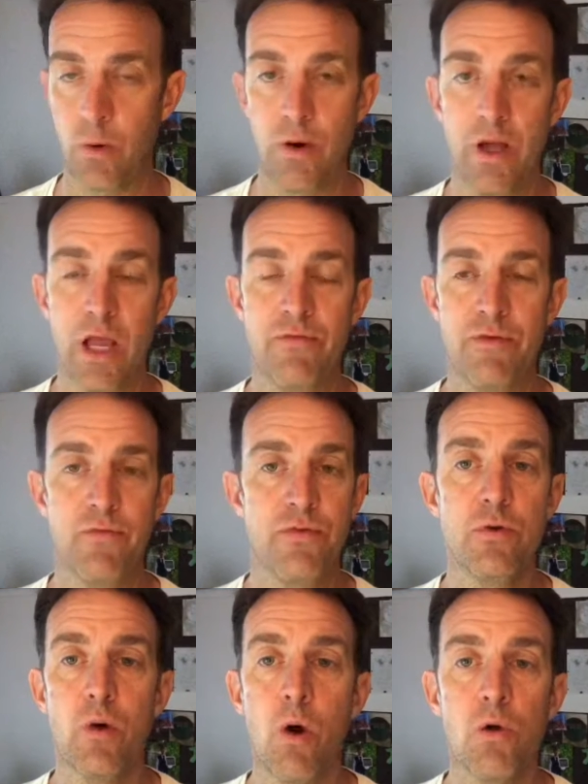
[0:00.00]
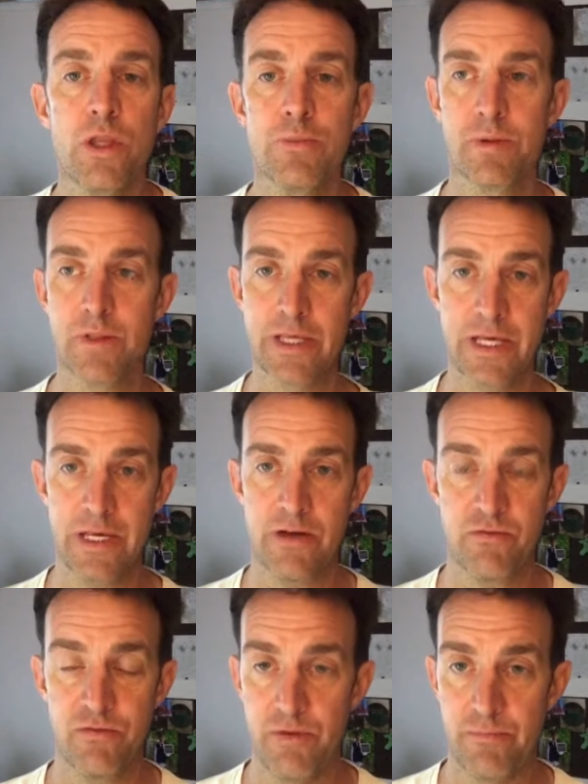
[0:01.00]
if you wholly
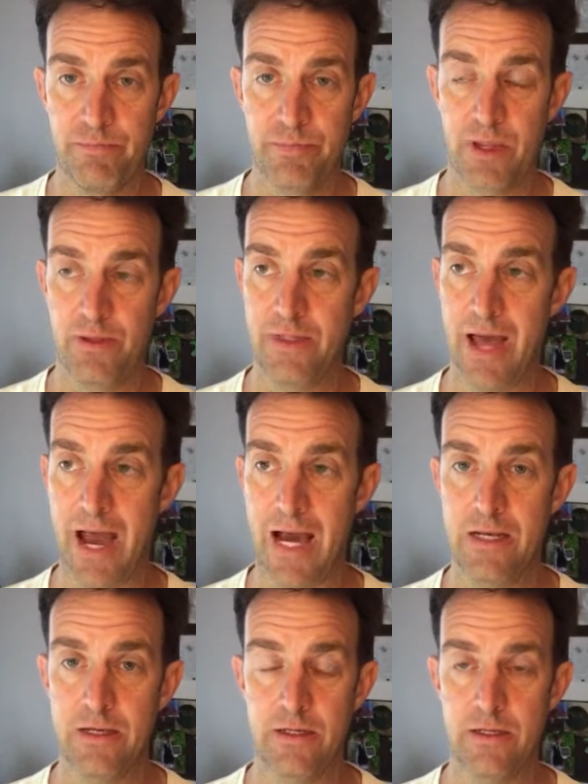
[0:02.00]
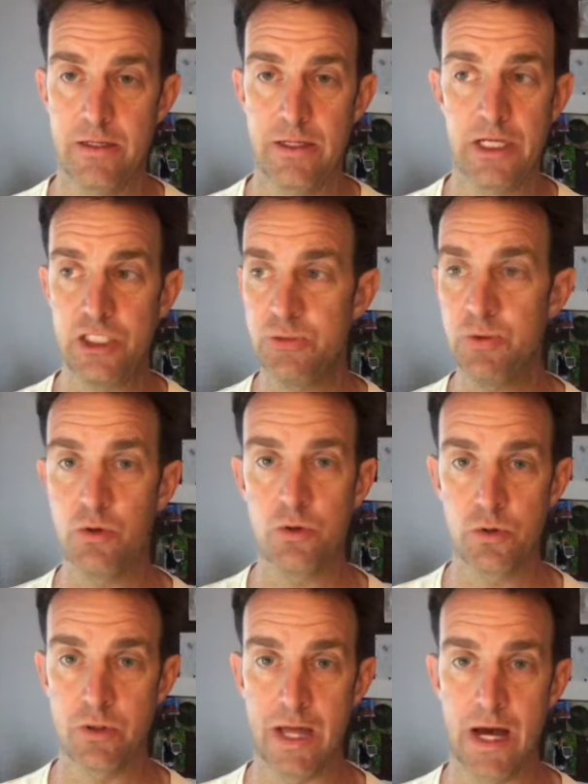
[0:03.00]
believe that Ichimoku
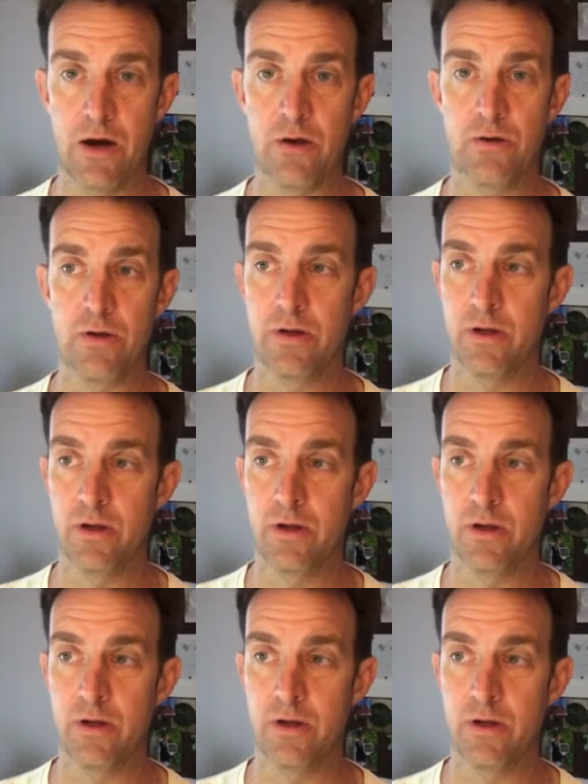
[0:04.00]
Cloud,